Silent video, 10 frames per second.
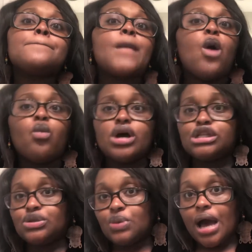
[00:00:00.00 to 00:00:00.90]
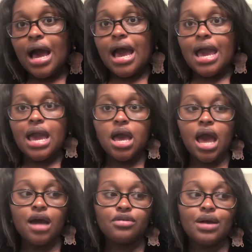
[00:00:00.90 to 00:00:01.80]
How do
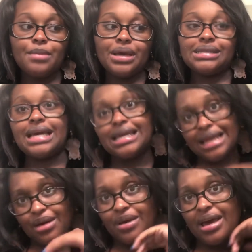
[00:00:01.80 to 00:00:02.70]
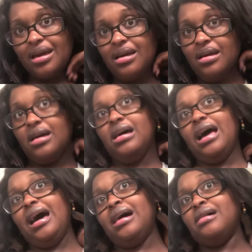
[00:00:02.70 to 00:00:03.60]
I maintain that weight?
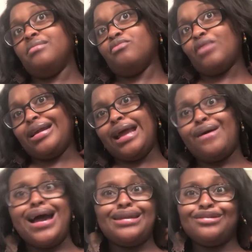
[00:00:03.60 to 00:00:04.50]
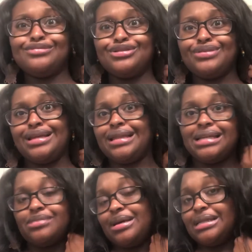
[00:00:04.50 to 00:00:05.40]
Right now, I don't do
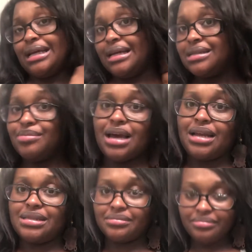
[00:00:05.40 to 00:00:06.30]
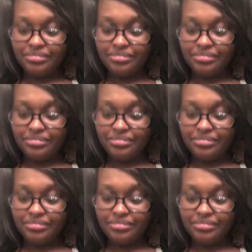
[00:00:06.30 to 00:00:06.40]
anything to maintain it, to be honest.